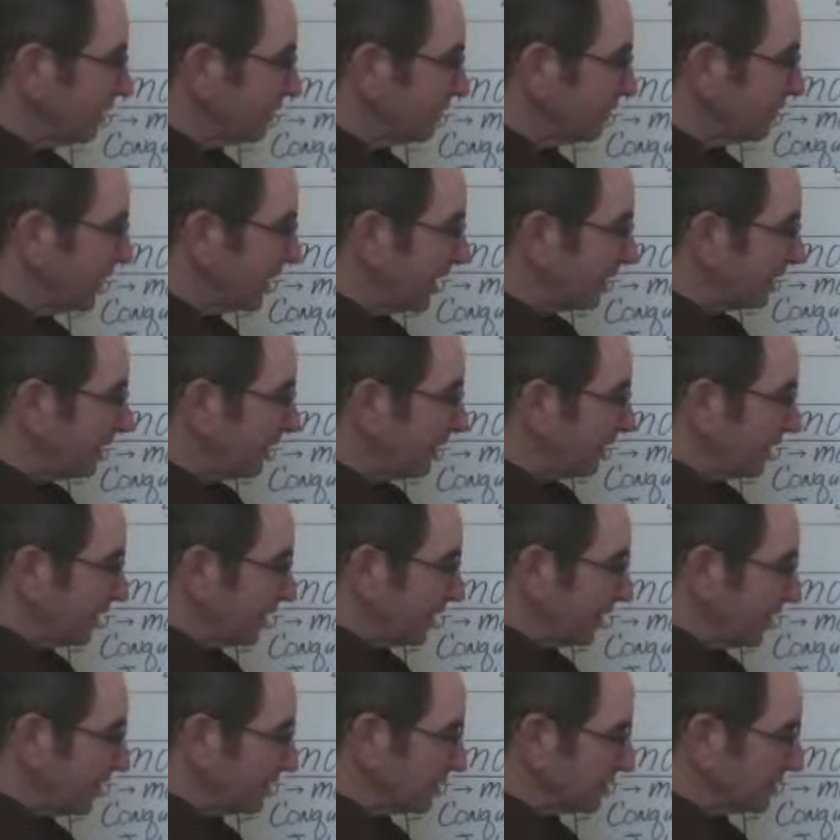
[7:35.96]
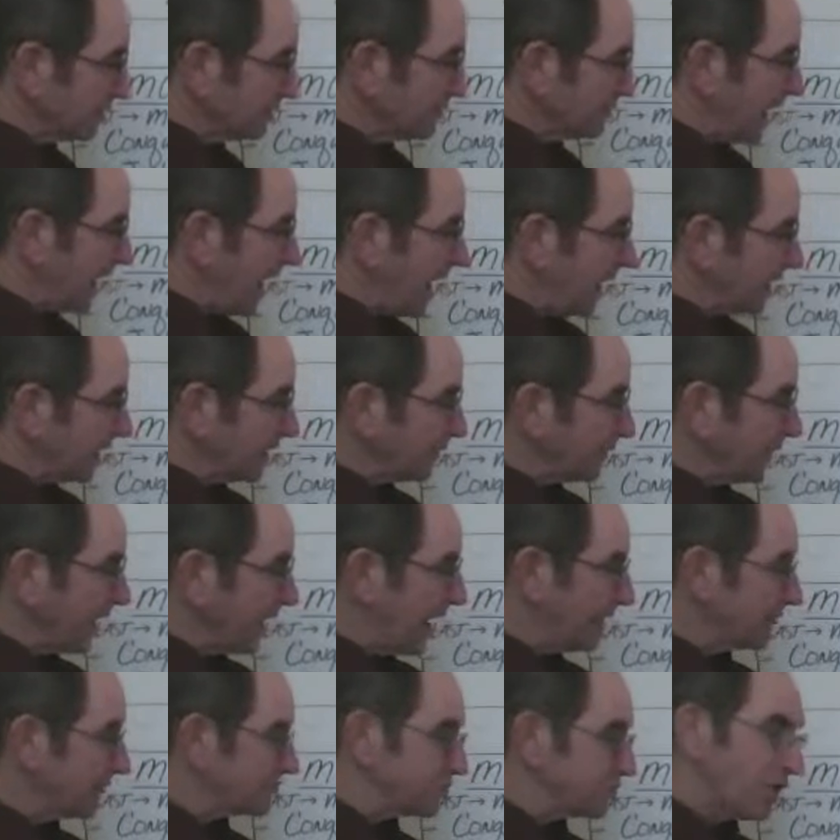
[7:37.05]
Then it goes on down, and we
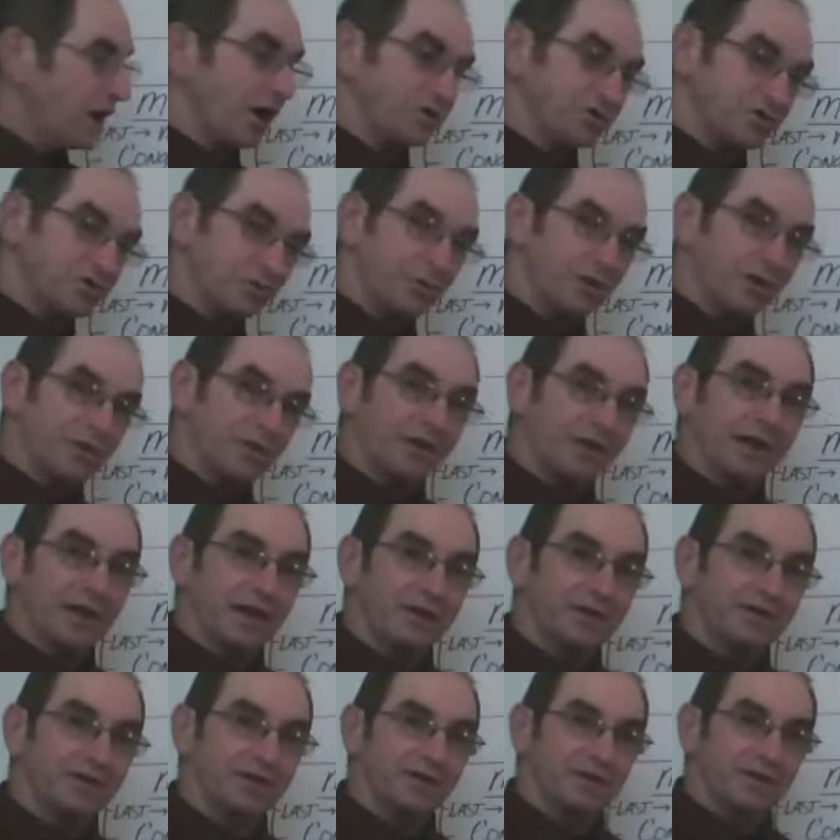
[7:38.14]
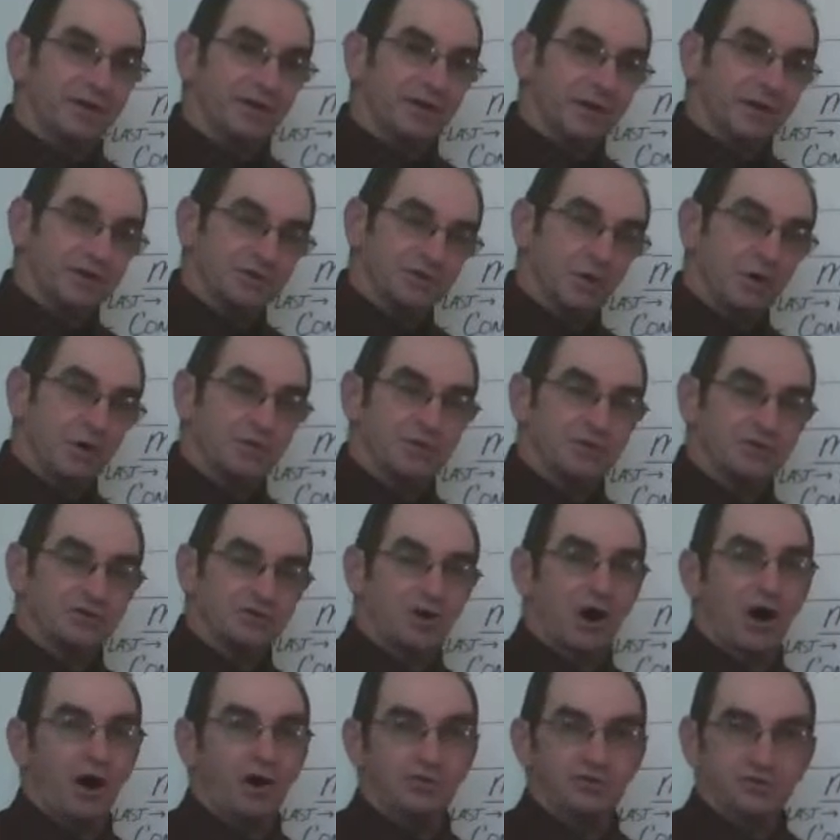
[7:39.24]
have Joshua then is going to
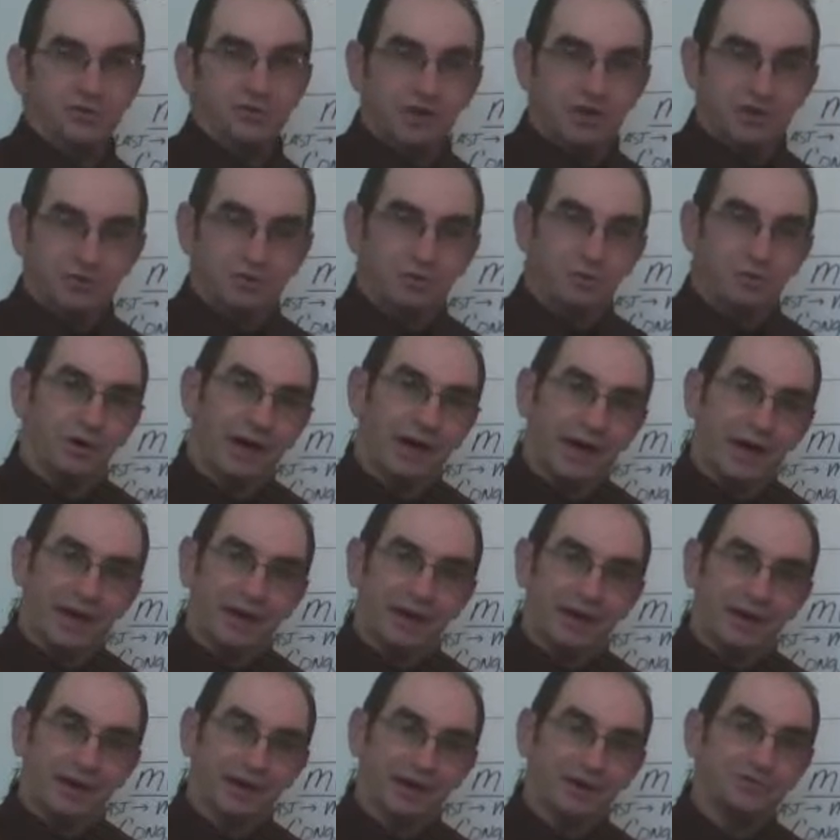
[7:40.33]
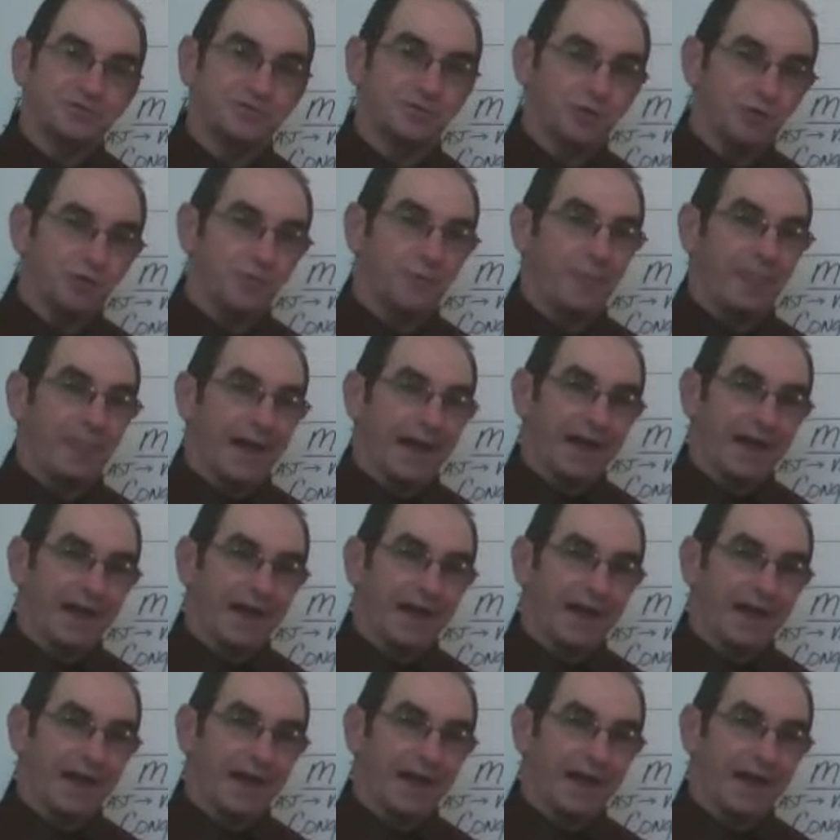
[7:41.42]
charge Israel.